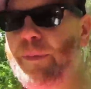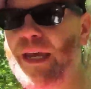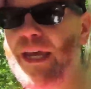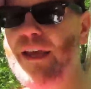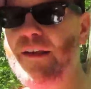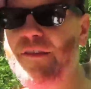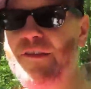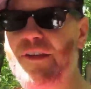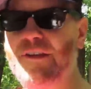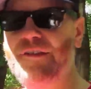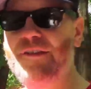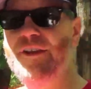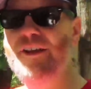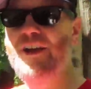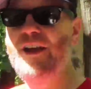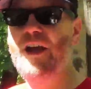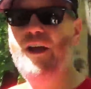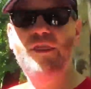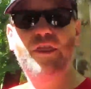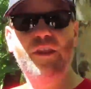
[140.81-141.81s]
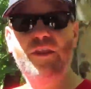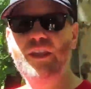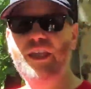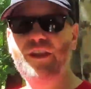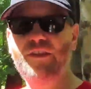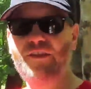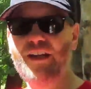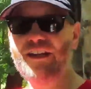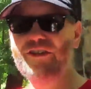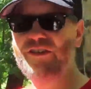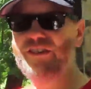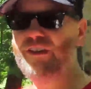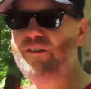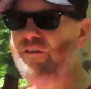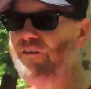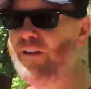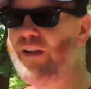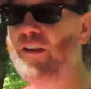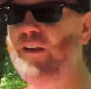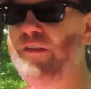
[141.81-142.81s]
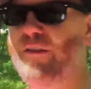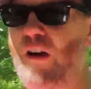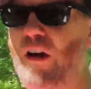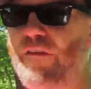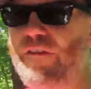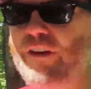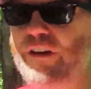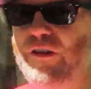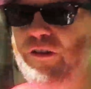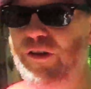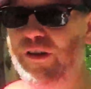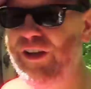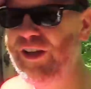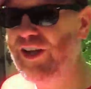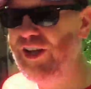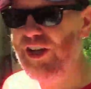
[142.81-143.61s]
basis than the essentially philosophical,